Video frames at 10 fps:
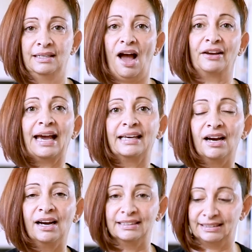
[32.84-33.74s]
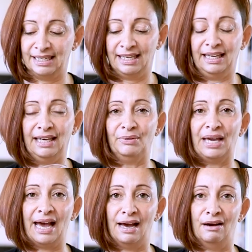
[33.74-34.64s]
Okay guys, here we
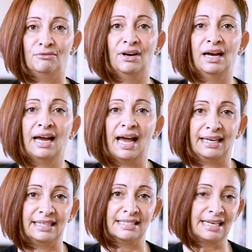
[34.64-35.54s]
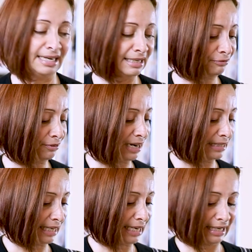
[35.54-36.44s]
have a container for our
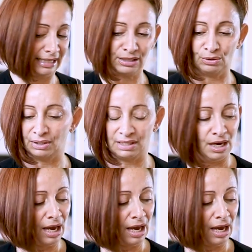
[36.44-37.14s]
tahini sauce,